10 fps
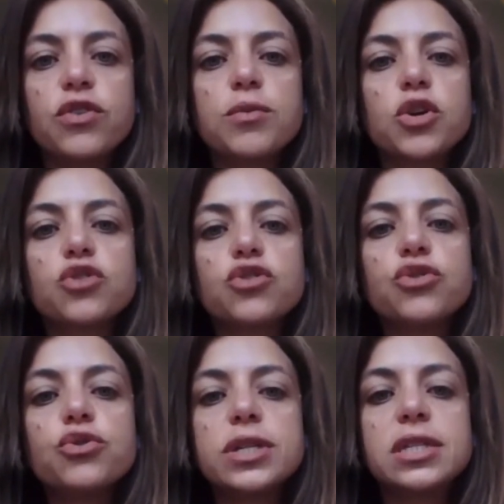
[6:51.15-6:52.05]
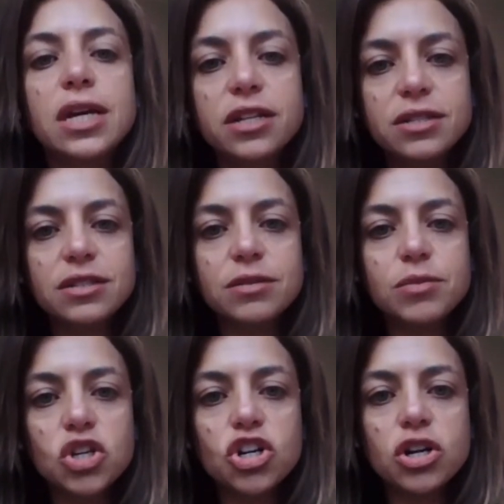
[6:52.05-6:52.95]
and from her true
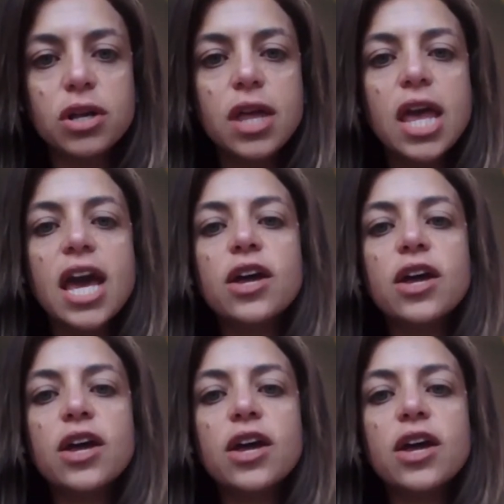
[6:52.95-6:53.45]
asceticism here.